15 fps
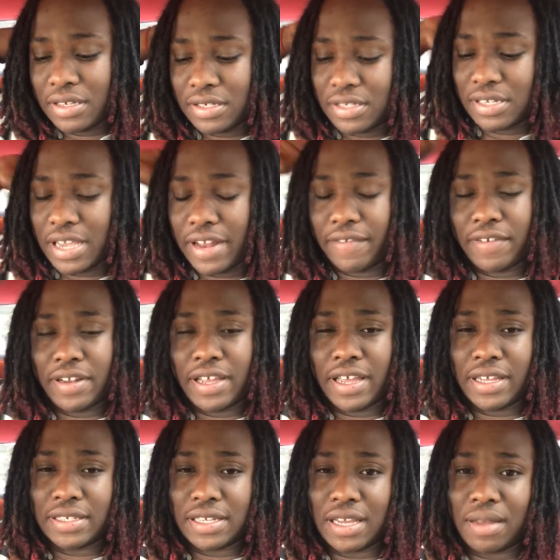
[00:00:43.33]
just haven't really
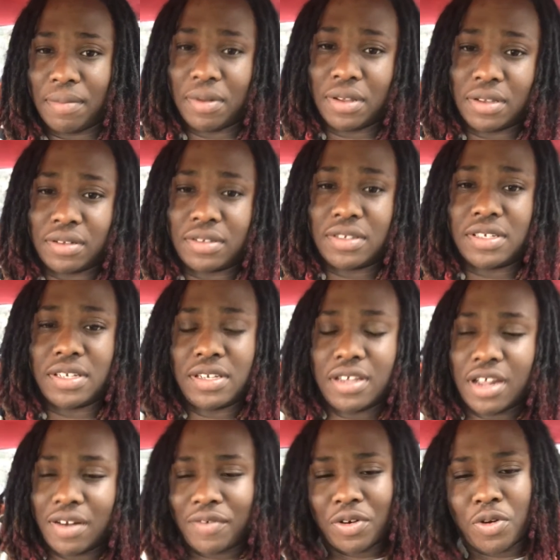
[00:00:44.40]
had time to sit
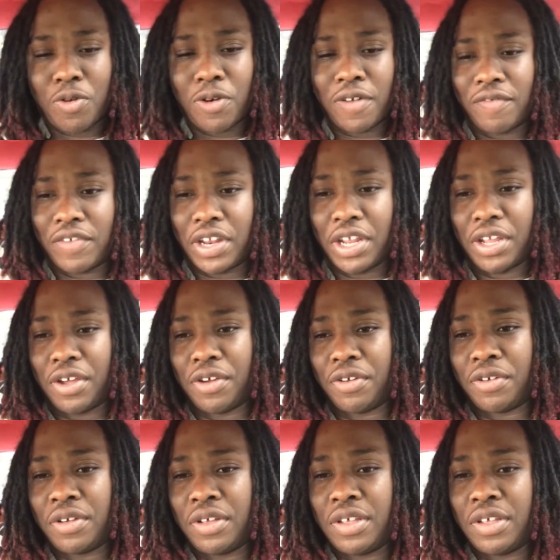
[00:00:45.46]
down and record a video,